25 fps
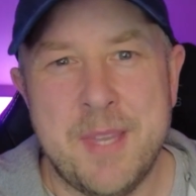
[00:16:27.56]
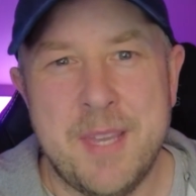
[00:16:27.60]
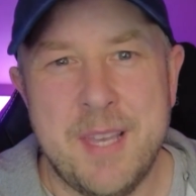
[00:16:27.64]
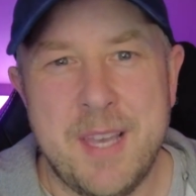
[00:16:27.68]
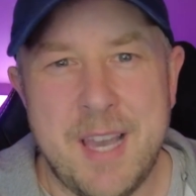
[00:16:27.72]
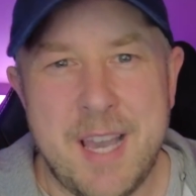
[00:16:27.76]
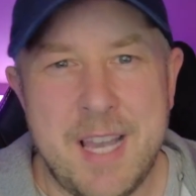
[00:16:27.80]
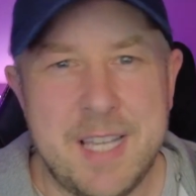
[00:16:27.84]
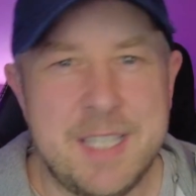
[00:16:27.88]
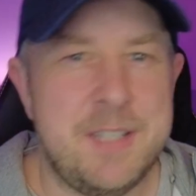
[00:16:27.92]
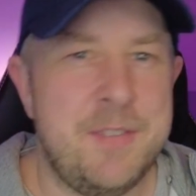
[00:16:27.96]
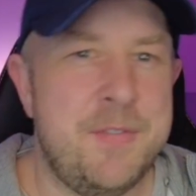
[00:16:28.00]

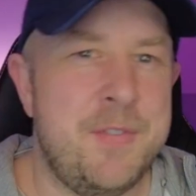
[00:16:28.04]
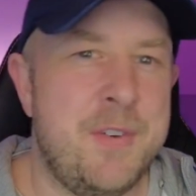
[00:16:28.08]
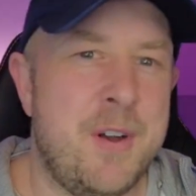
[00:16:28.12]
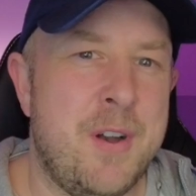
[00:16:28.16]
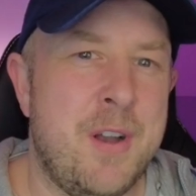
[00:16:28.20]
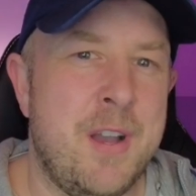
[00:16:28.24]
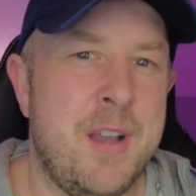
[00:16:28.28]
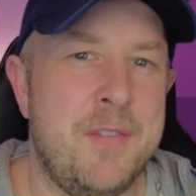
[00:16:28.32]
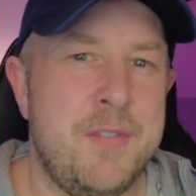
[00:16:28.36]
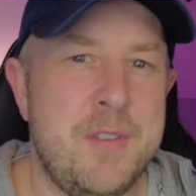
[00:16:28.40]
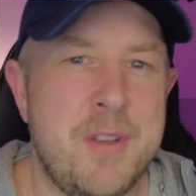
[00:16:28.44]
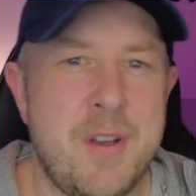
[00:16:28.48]

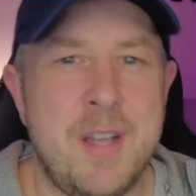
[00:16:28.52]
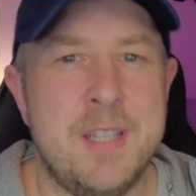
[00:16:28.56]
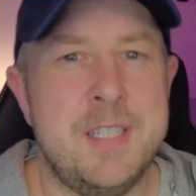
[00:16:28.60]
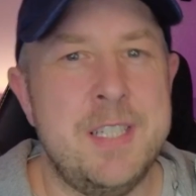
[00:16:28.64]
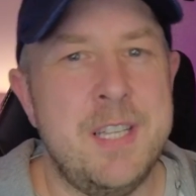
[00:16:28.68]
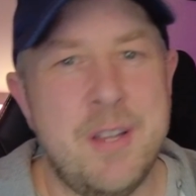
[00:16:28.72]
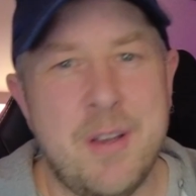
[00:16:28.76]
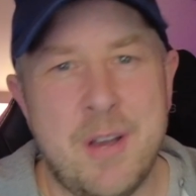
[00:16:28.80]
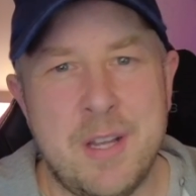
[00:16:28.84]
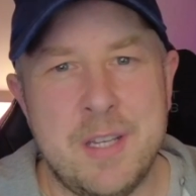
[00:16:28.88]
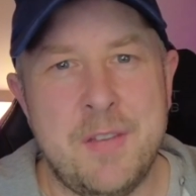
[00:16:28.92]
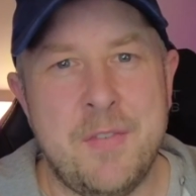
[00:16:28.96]
85,
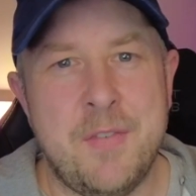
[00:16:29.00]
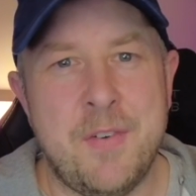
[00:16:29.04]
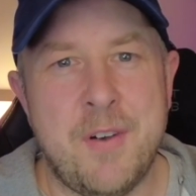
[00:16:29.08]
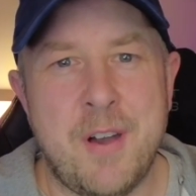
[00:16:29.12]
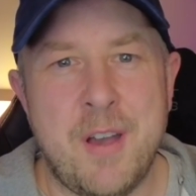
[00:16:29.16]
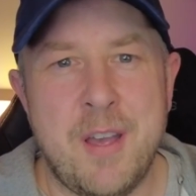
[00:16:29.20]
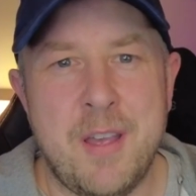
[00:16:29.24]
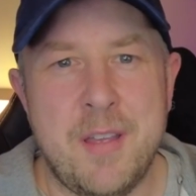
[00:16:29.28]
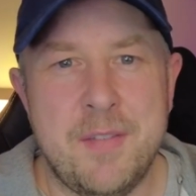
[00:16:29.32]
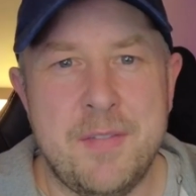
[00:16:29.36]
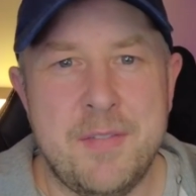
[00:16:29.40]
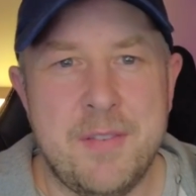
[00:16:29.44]
90,
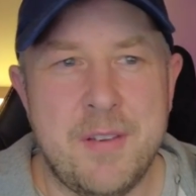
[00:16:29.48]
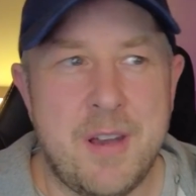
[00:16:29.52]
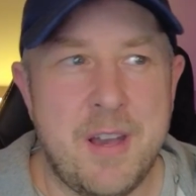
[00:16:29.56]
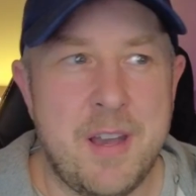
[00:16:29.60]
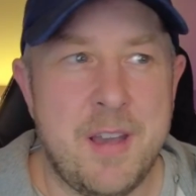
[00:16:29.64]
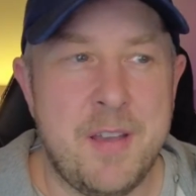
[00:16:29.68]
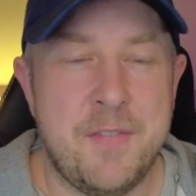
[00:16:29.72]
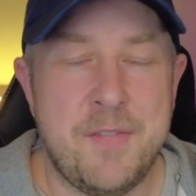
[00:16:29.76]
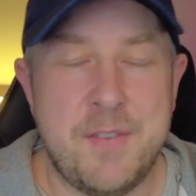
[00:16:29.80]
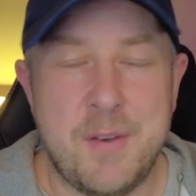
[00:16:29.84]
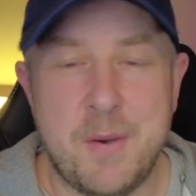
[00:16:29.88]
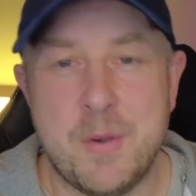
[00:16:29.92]
95,
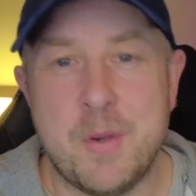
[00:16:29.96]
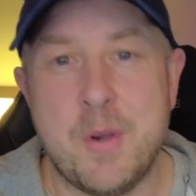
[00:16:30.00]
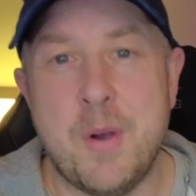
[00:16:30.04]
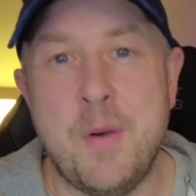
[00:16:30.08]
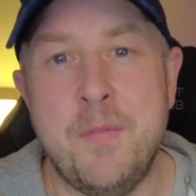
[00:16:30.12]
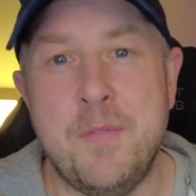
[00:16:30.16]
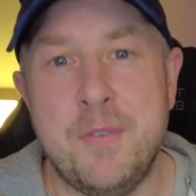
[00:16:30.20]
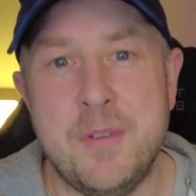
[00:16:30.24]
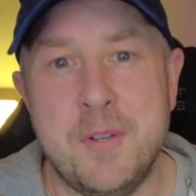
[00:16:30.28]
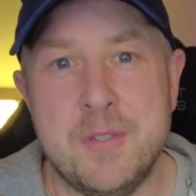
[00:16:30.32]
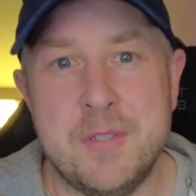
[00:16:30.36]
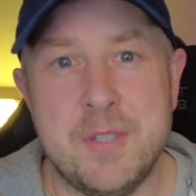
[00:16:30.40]
I felt
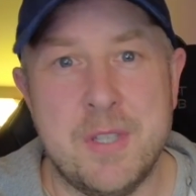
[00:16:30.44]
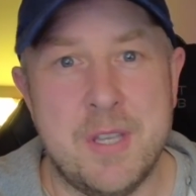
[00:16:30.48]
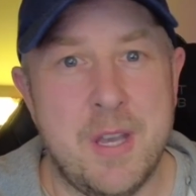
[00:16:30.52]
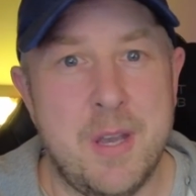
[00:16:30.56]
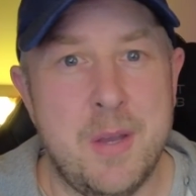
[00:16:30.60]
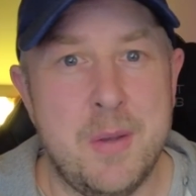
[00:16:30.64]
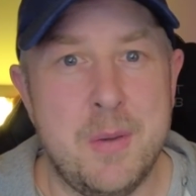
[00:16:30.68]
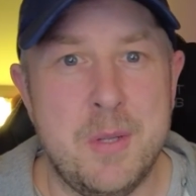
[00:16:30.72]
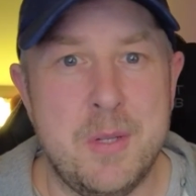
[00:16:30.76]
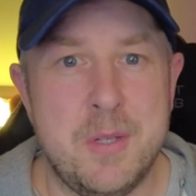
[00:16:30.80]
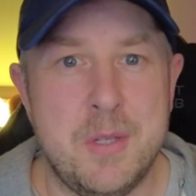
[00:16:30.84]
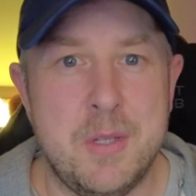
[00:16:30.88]
confident to
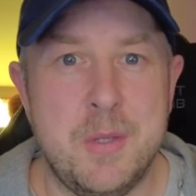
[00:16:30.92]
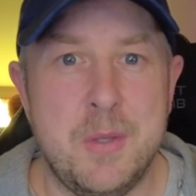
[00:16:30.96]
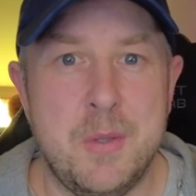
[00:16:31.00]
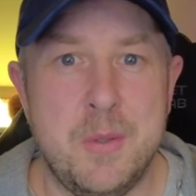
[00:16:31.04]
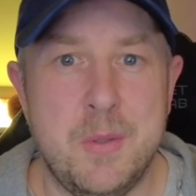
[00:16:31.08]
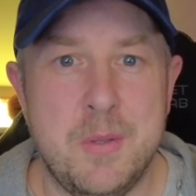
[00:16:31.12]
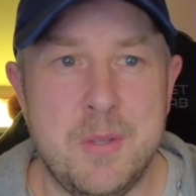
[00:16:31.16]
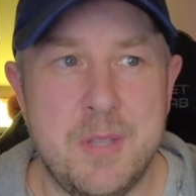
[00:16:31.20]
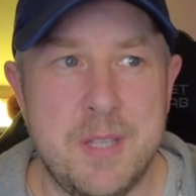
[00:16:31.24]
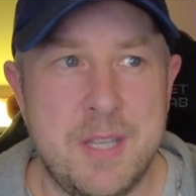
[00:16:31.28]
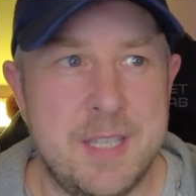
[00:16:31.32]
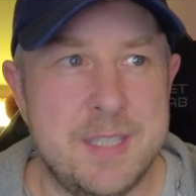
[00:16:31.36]
go and
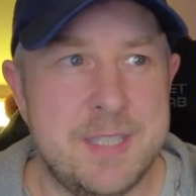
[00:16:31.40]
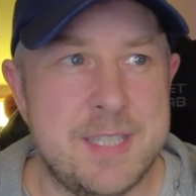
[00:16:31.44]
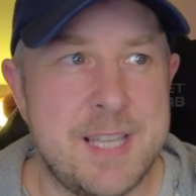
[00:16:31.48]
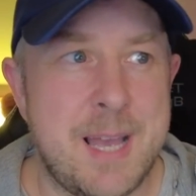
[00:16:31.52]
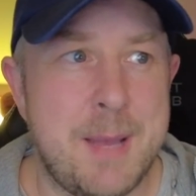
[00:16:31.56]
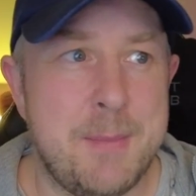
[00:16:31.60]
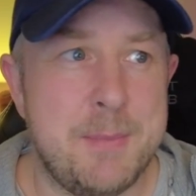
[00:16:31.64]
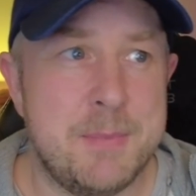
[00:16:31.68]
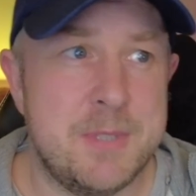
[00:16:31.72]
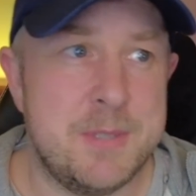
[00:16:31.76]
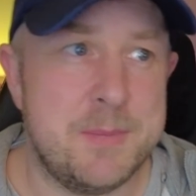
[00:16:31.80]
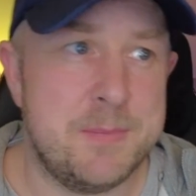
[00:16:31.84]
do the
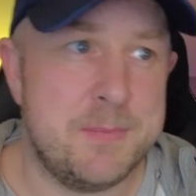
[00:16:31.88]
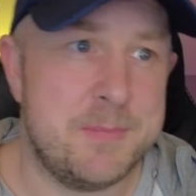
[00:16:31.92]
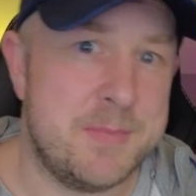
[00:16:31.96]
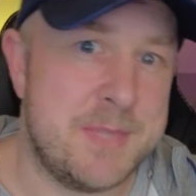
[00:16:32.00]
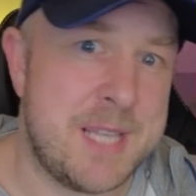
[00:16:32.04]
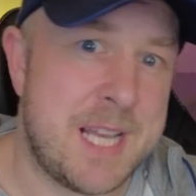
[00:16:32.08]
exams.